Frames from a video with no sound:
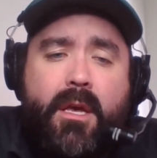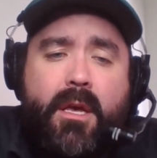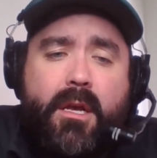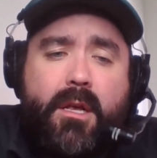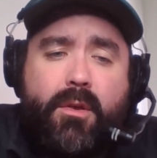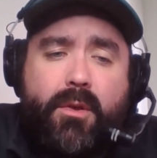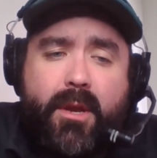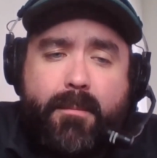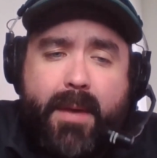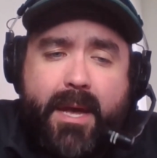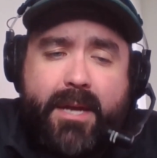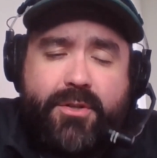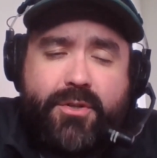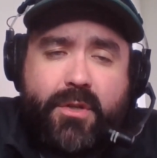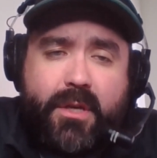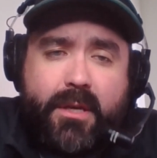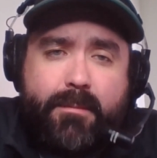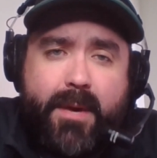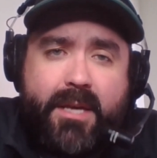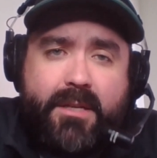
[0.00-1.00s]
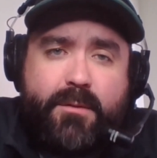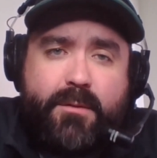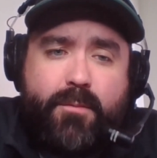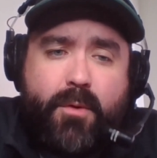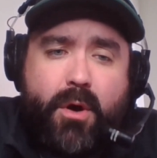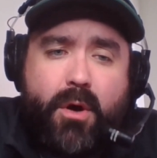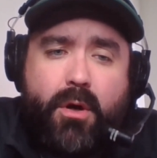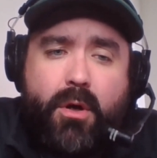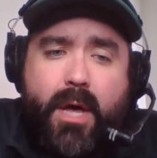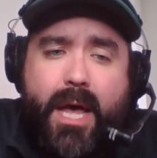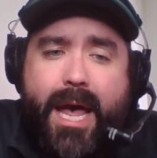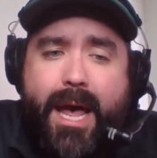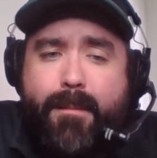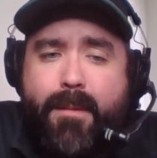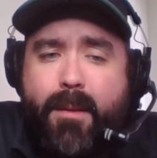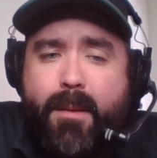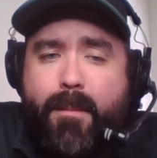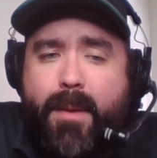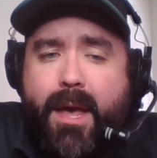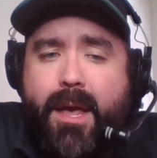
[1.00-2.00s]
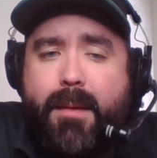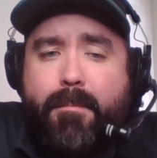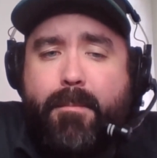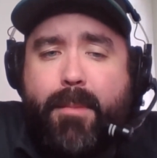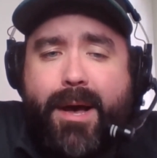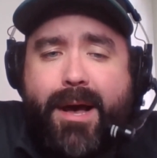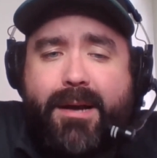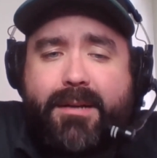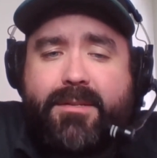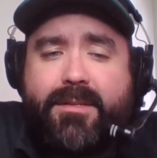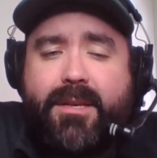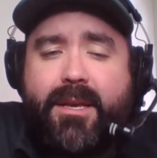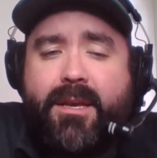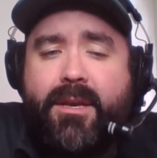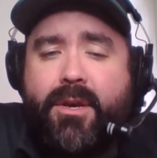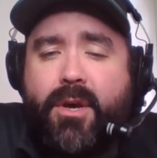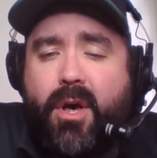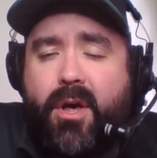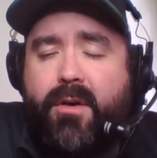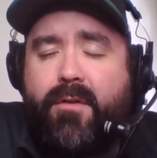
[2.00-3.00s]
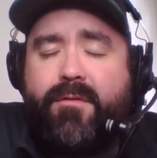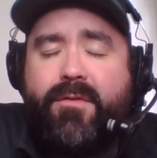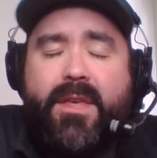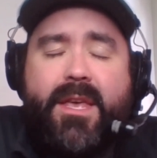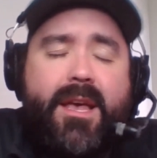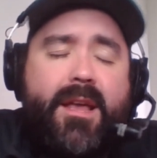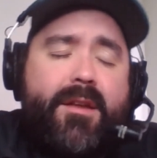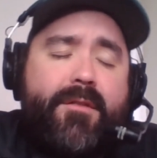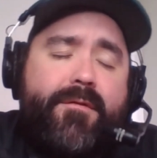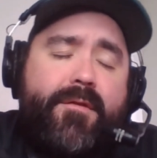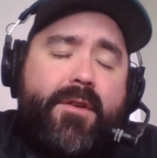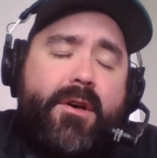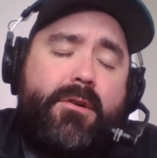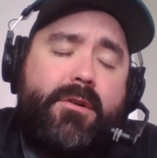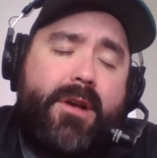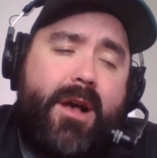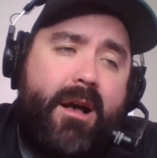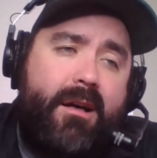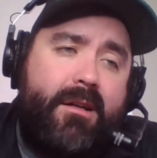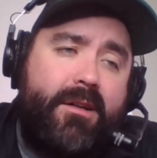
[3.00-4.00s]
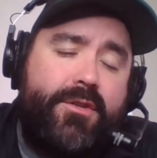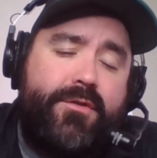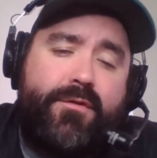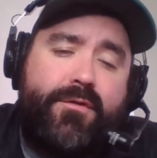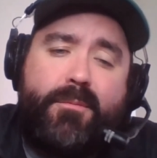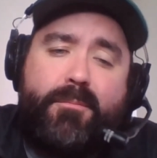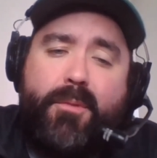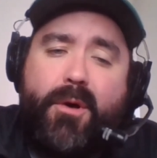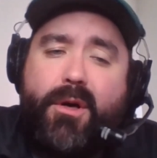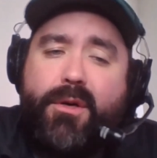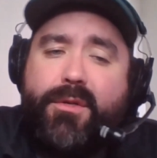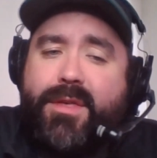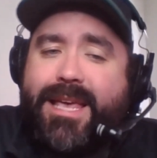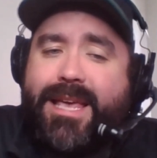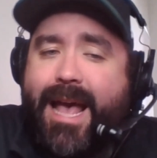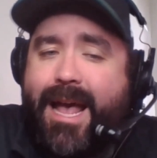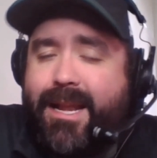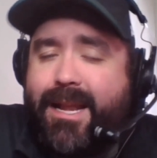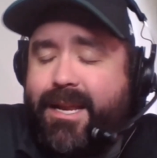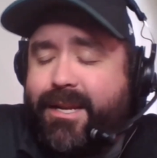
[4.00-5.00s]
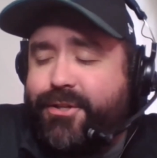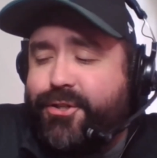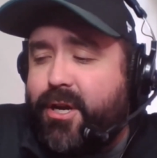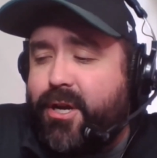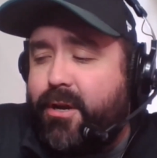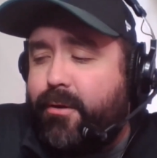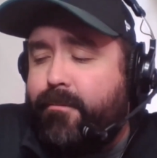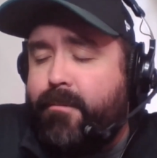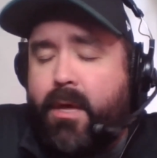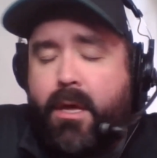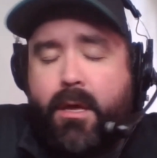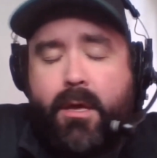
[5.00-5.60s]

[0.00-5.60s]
including Major League Baseball, M M A, boxing, golf, the N F L, college football, the N H L,